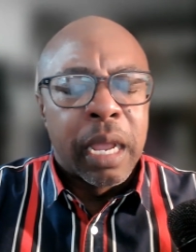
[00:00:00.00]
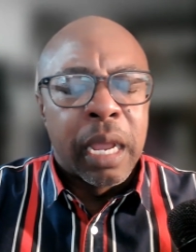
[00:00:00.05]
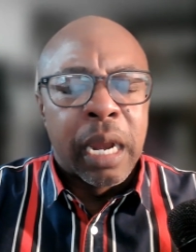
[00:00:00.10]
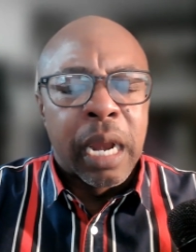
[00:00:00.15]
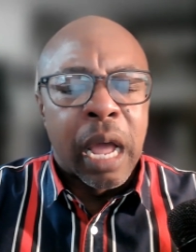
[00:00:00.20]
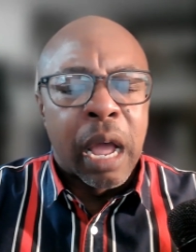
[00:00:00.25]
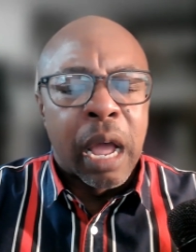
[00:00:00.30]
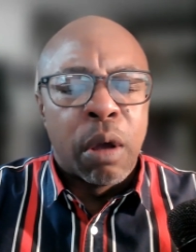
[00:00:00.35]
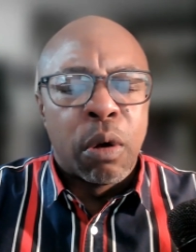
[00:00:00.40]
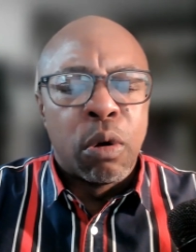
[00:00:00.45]

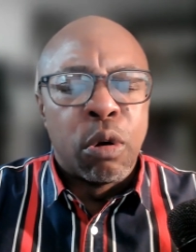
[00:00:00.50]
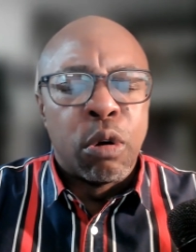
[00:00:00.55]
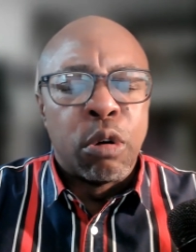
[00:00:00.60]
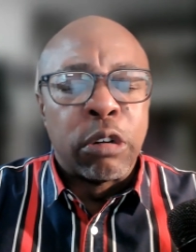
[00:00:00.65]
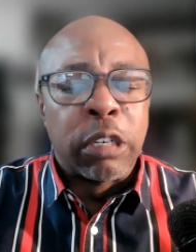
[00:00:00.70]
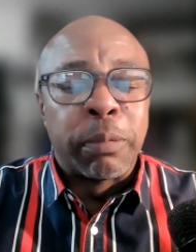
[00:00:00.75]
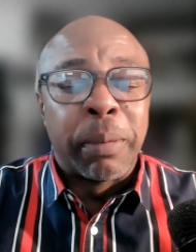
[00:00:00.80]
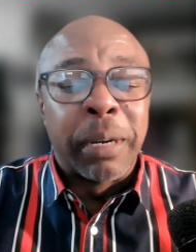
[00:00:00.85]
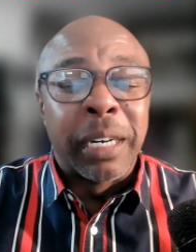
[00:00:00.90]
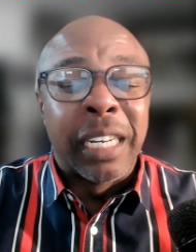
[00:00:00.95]
in our
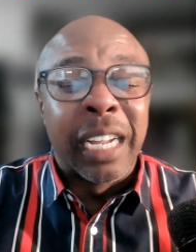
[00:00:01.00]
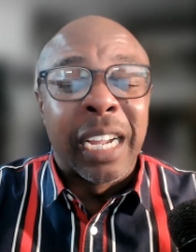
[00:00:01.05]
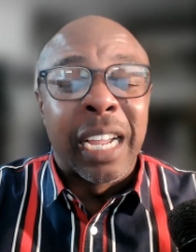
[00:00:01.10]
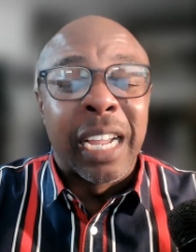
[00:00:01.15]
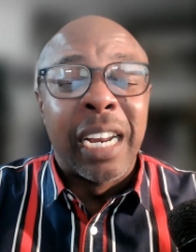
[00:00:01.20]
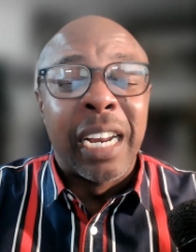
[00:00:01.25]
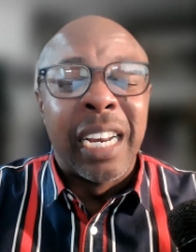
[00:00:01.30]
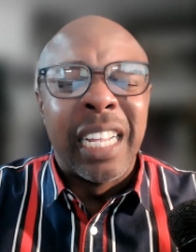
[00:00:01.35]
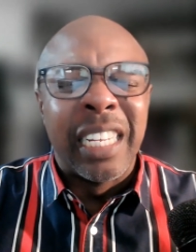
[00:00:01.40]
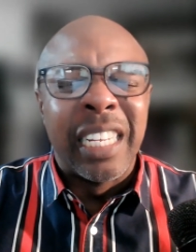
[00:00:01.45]
homes,
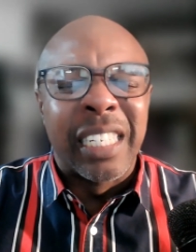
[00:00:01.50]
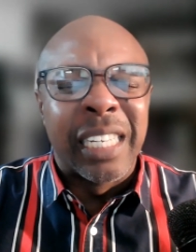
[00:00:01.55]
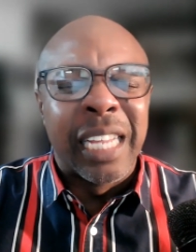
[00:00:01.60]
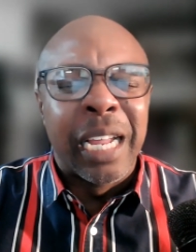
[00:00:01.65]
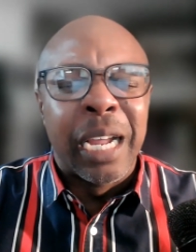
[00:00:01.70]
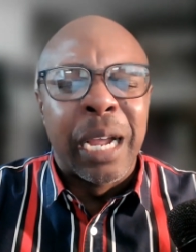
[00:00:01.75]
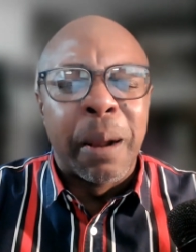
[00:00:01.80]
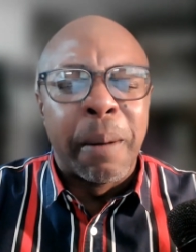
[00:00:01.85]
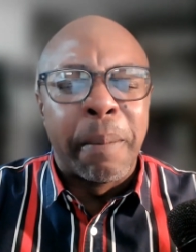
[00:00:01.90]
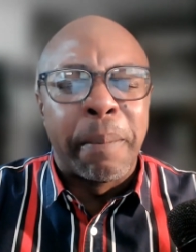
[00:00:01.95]
particularly
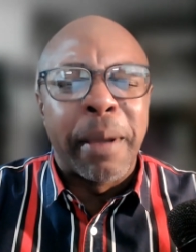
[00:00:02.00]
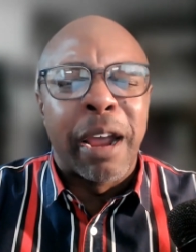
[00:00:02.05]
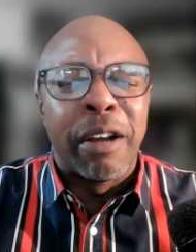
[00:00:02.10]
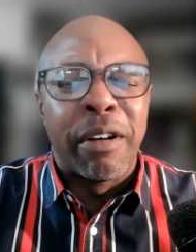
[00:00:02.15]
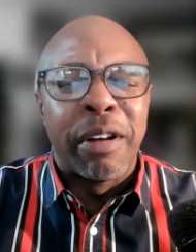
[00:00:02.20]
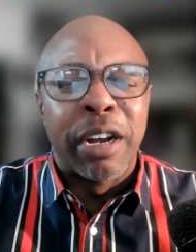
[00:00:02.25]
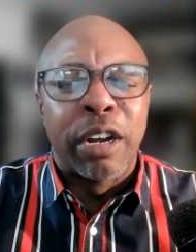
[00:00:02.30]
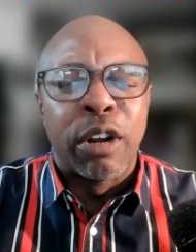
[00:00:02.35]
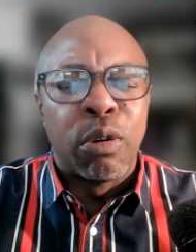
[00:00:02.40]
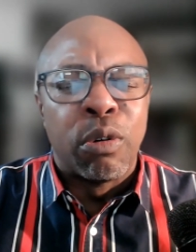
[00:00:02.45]
single
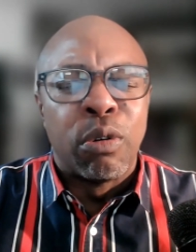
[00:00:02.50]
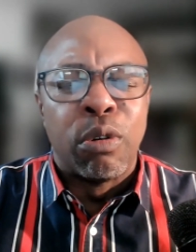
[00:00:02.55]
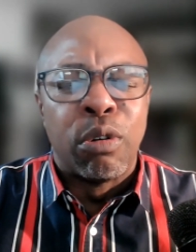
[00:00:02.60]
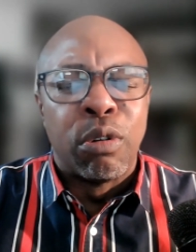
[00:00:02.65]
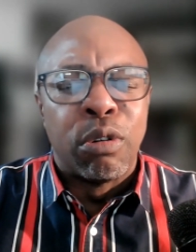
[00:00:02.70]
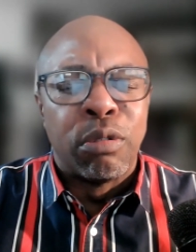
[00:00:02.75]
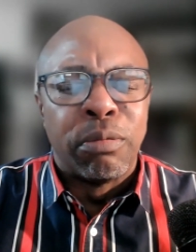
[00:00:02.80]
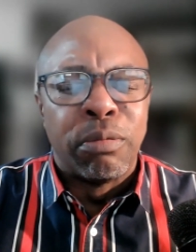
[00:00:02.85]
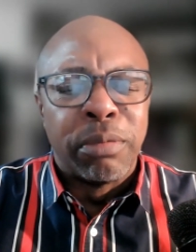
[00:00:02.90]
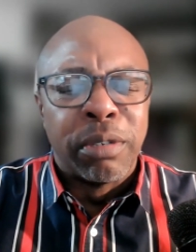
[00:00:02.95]
parent
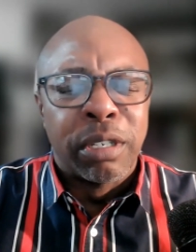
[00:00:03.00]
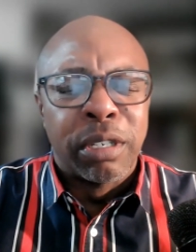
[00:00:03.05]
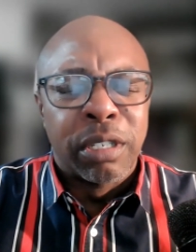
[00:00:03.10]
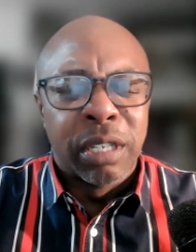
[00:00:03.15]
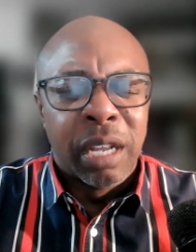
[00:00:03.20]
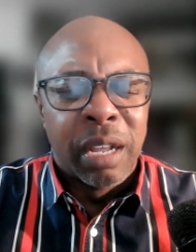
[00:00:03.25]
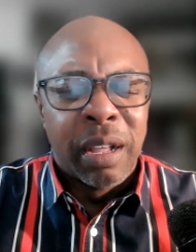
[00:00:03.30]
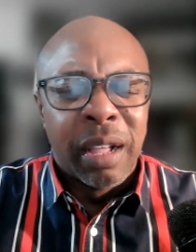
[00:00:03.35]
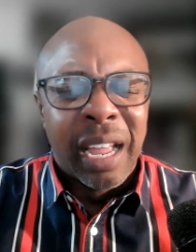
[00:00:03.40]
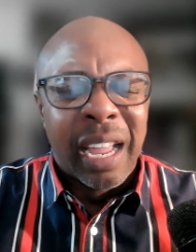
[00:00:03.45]
homes.